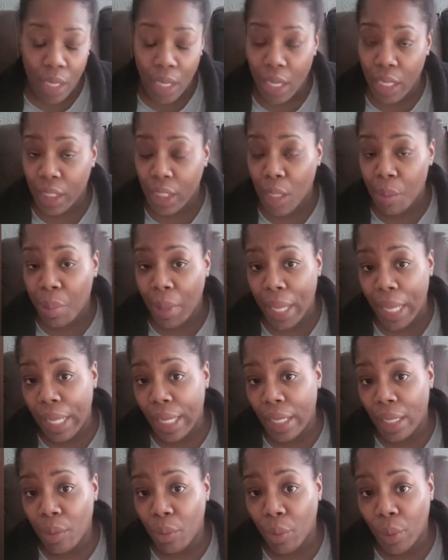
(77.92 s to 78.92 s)
and they pay
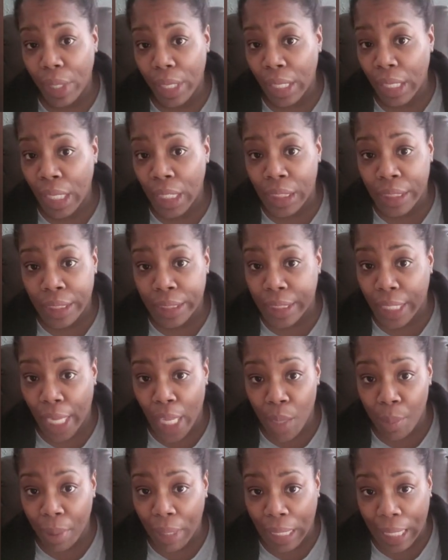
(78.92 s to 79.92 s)
him well under the
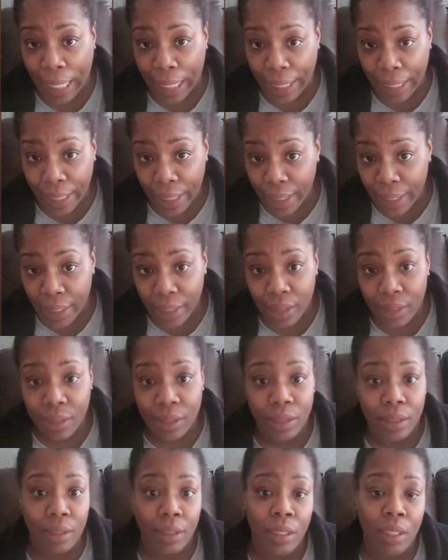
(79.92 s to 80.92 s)
table, I guess,
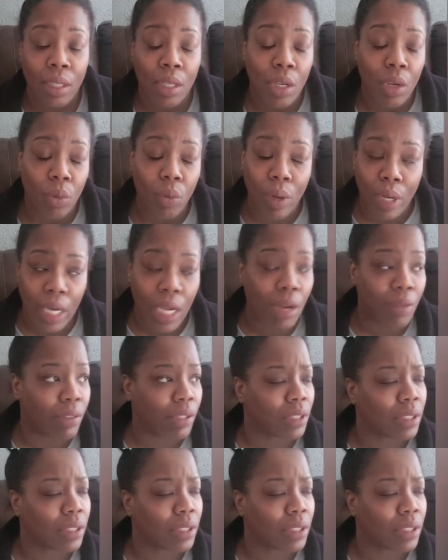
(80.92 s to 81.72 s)
and whatever.